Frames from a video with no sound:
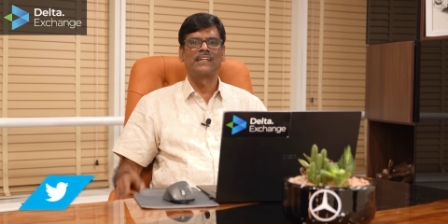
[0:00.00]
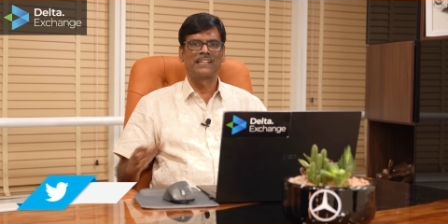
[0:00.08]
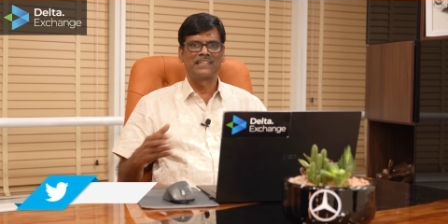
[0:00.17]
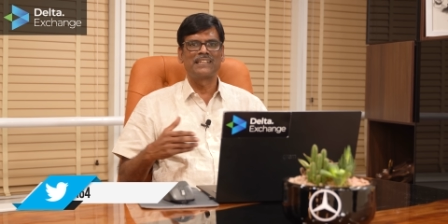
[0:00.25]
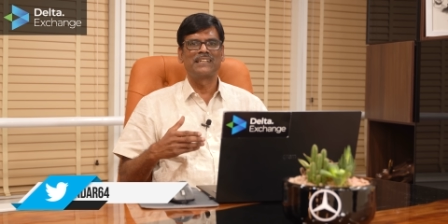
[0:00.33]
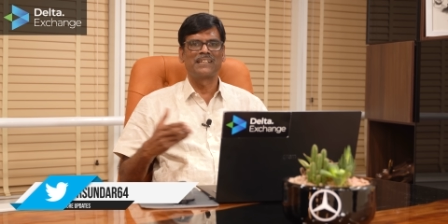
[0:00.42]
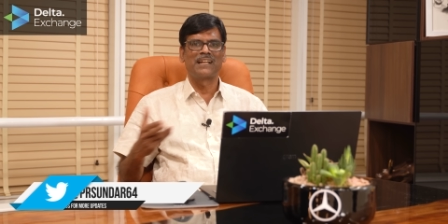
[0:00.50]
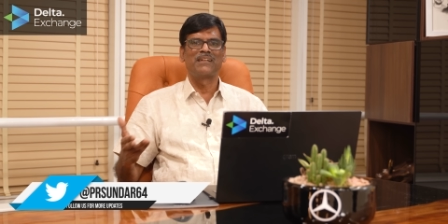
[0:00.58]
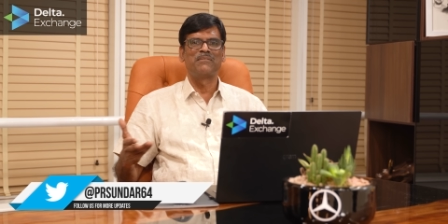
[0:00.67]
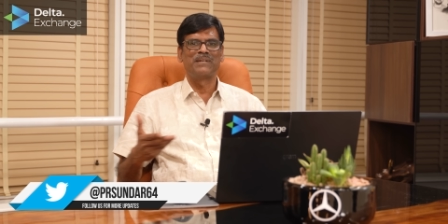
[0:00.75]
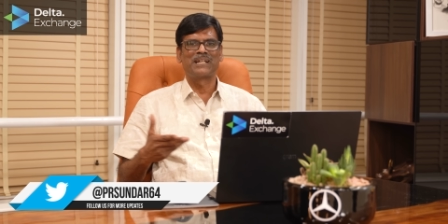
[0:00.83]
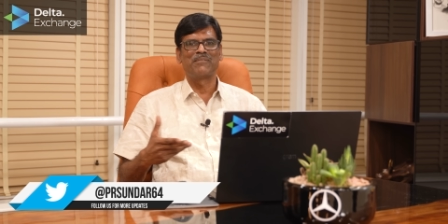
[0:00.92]
I think
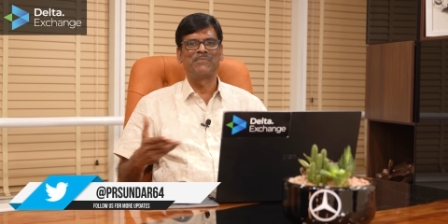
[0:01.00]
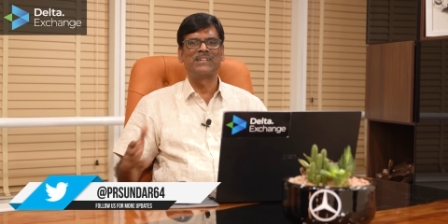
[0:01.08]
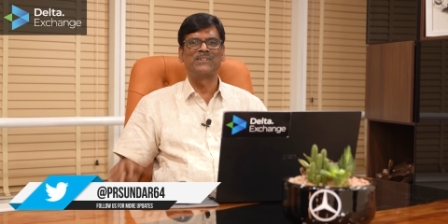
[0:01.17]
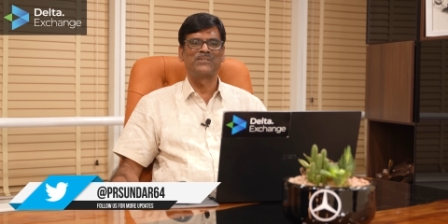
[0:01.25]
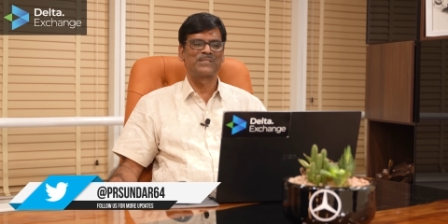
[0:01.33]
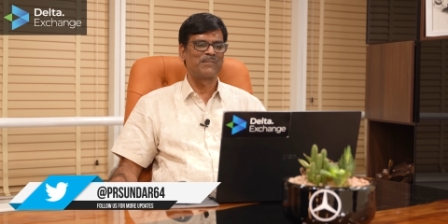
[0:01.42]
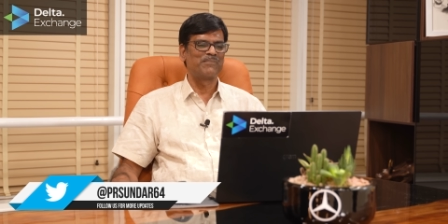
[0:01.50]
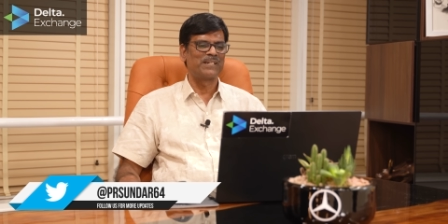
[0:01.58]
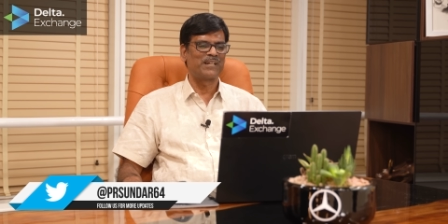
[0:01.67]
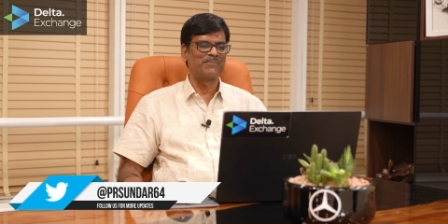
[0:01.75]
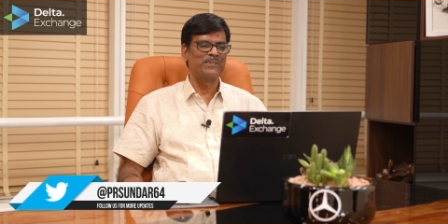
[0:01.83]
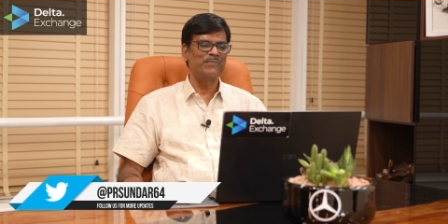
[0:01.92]
I'll be coming into some
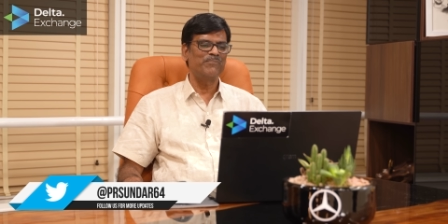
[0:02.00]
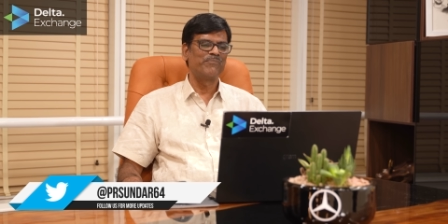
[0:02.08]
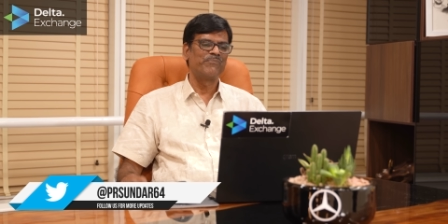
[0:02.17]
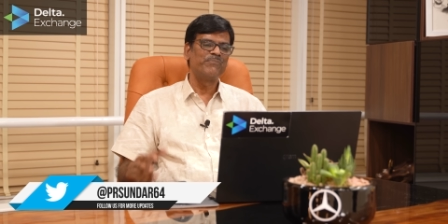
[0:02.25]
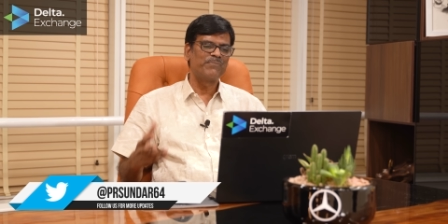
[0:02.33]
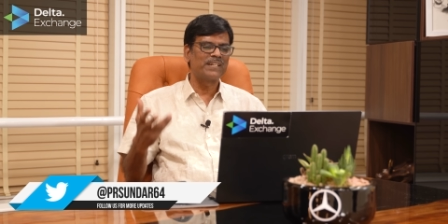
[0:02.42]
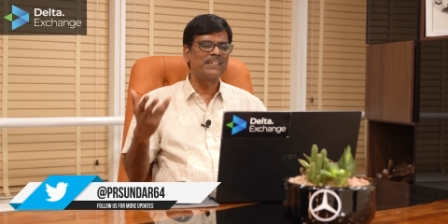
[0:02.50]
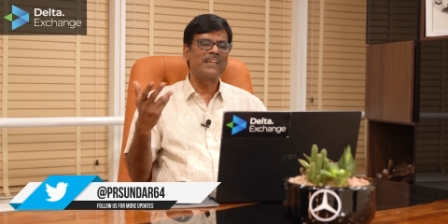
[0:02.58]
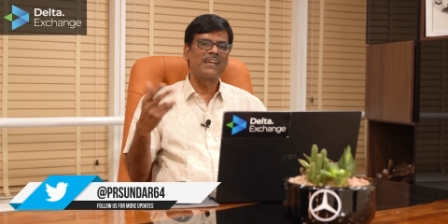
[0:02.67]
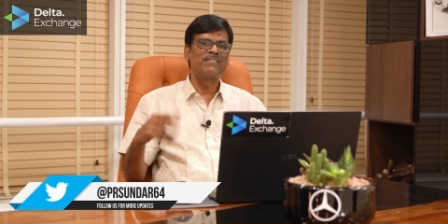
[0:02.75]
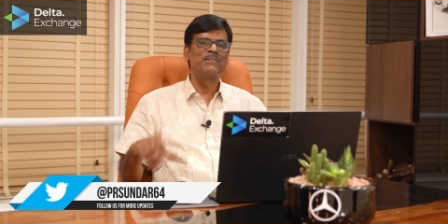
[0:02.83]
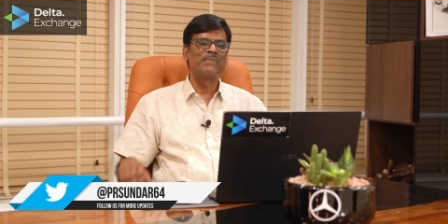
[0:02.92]
trouble, but
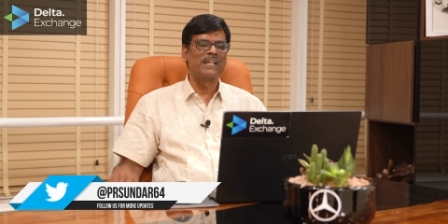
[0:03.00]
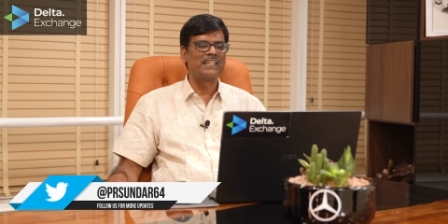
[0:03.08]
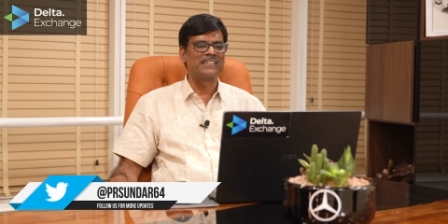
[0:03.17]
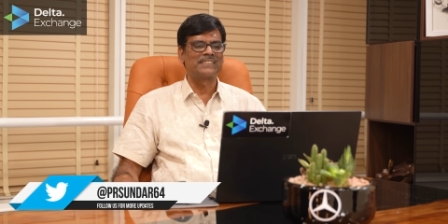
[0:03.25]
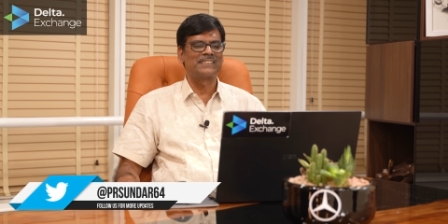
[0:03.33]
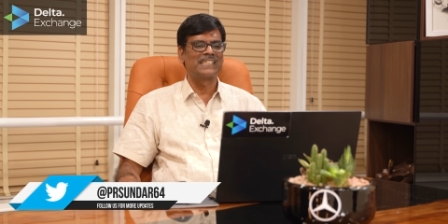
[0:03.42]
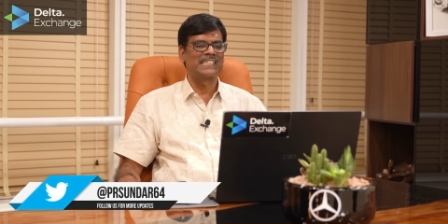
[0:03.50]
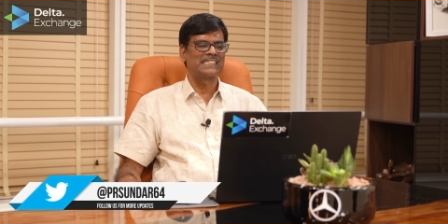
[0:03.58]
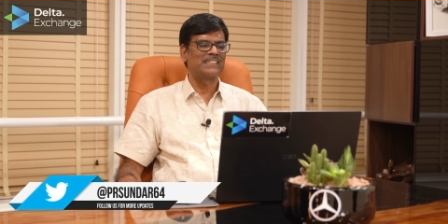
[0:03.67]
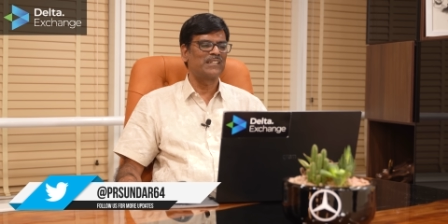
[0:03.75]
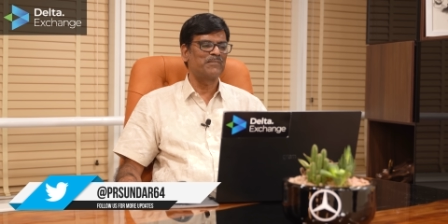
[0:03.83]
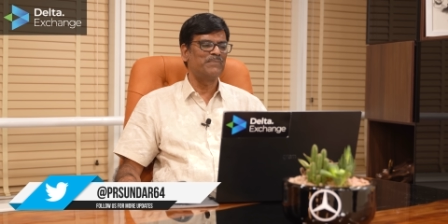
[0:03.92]
I will manage.
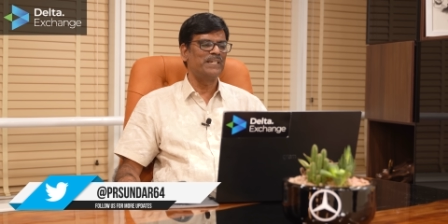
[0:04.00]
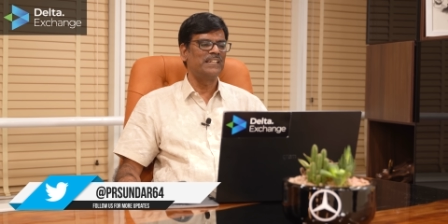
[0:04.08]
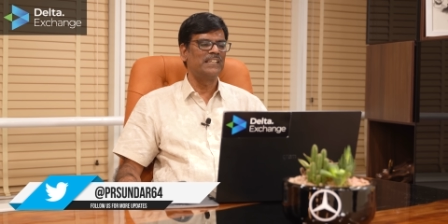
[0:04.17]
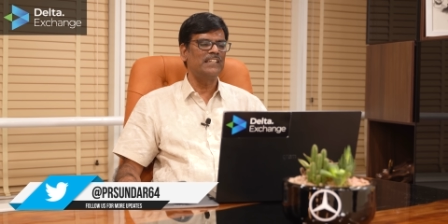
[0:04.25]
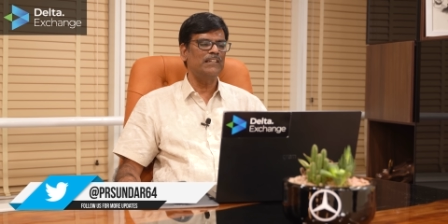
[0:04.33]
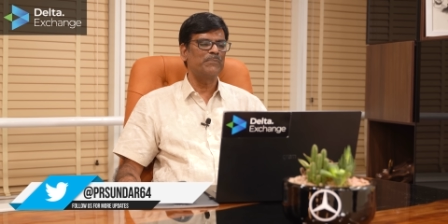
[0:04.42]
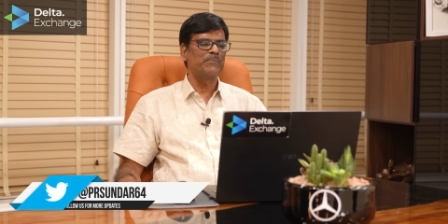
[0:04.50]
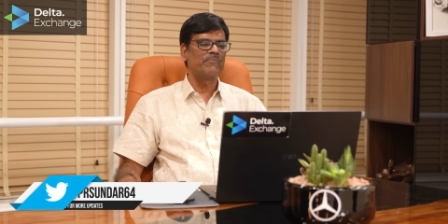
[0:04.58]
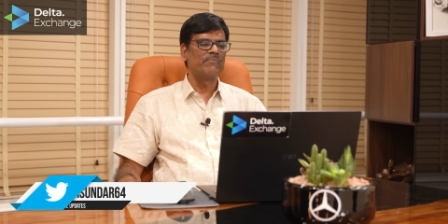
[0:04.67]
That's not a big deal.